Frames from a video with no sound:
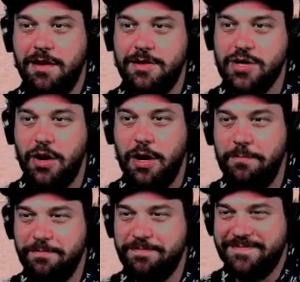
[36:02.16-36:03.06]
Show
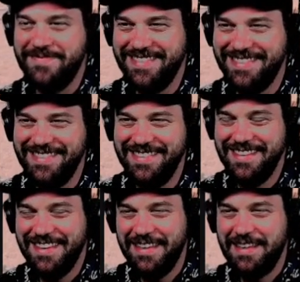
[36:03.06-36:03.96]
him.
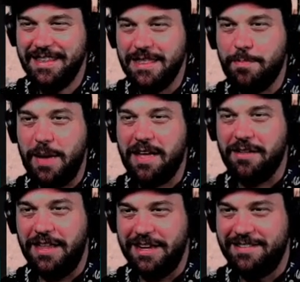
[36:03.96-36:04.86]
Be
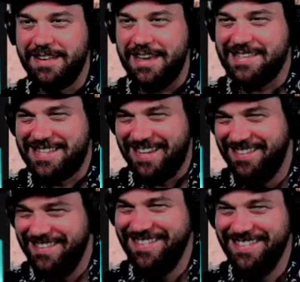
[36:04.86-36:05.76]
pangolin. Yes.
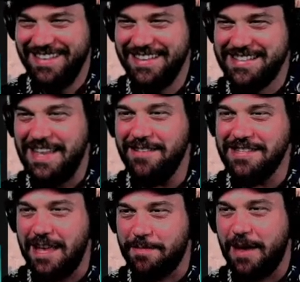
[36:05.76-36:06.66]

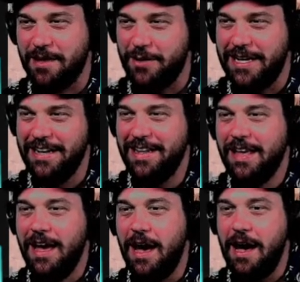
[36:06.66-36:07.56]
Sounds like pangolin.
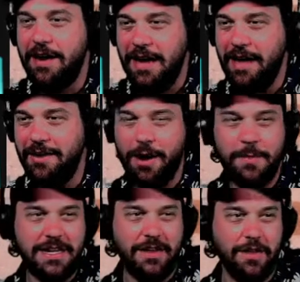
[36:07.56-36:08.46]
Not an
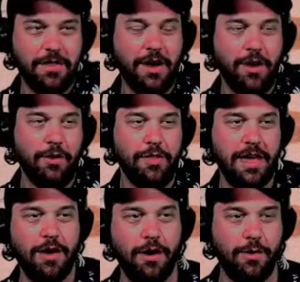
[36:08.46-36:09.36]
armadillo, though.
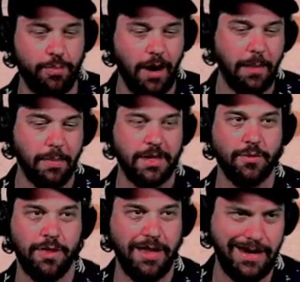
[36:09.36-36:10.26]
They are probably
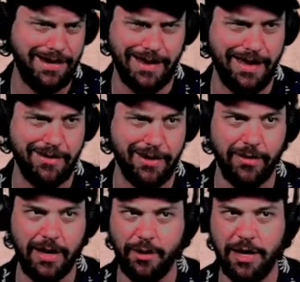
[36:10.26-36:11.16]
related. I don't
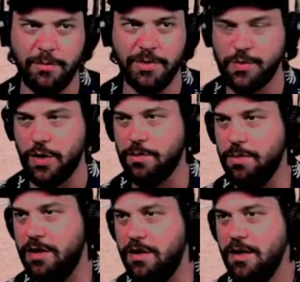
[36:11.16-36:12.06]
know how animals work,
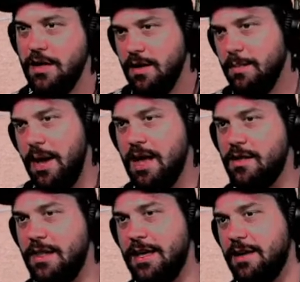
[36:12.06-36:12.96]
but
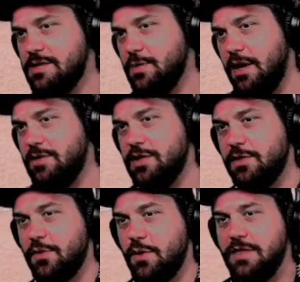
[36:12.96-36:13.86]
pangolin is what I was
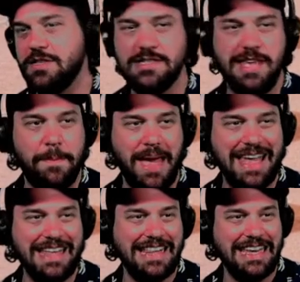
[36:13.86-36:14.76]
looking for. This is a
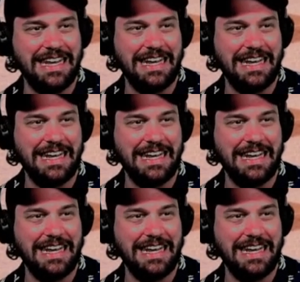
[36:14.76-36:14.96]
pangolin.